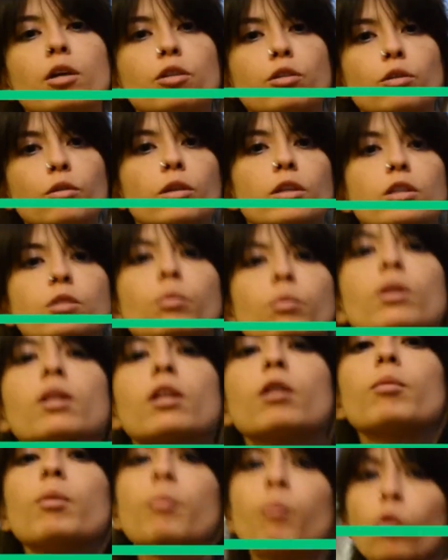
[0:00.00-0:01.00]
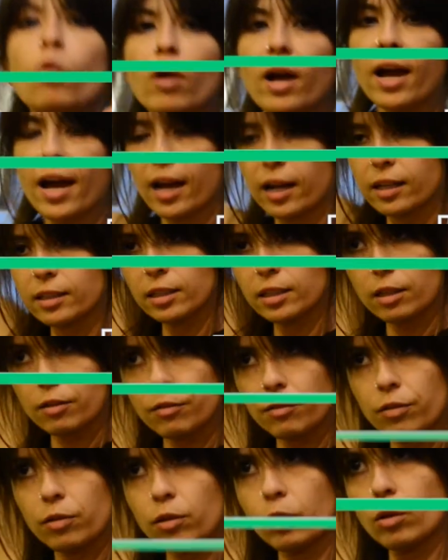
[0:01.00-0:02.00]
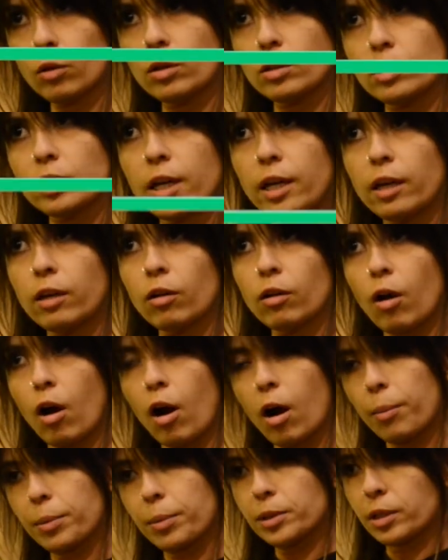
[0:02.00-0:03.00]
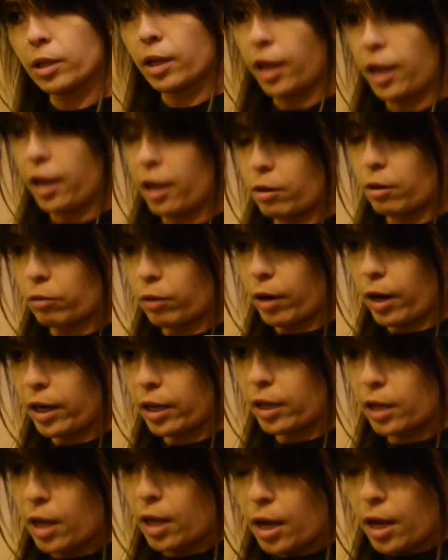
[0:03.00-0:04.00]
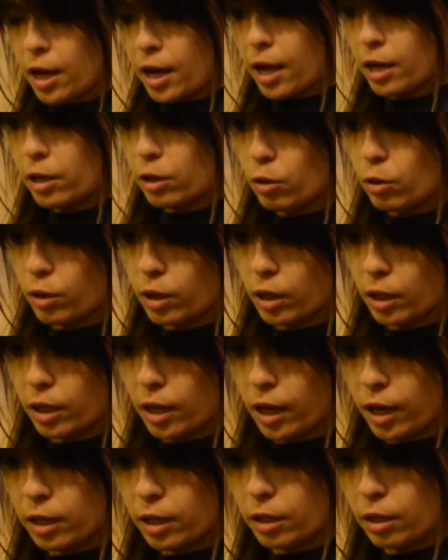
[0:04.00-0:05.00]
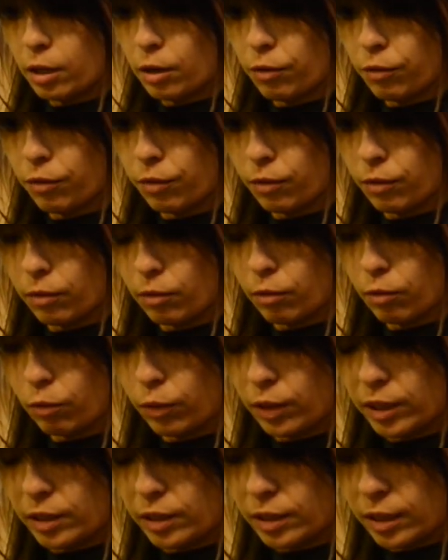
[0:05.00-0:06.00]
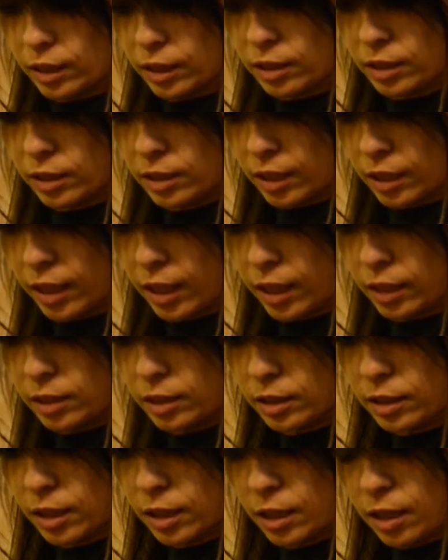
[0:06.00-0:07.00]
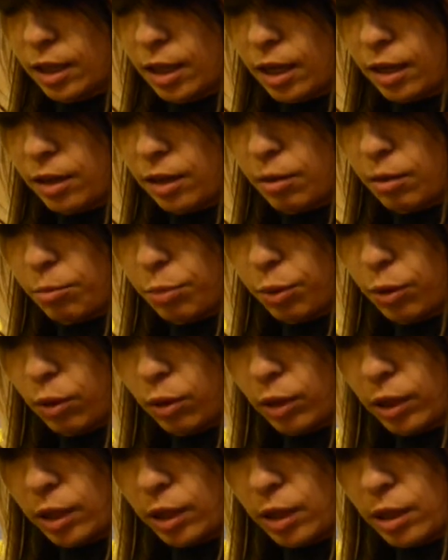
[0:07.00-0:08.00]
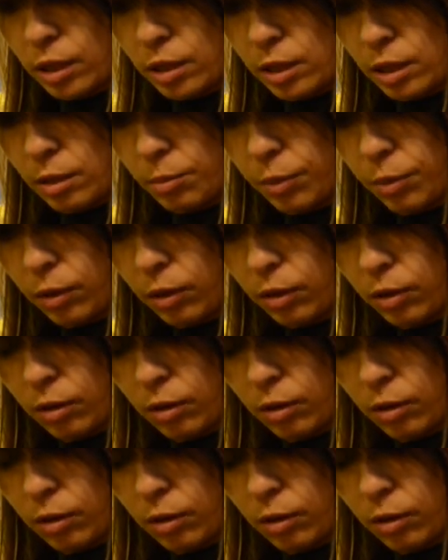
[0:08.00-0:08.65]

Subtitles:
do this one a little bit more active. You can take your opposite hand, right? And you can kind of resist against it and then pull it in deeper.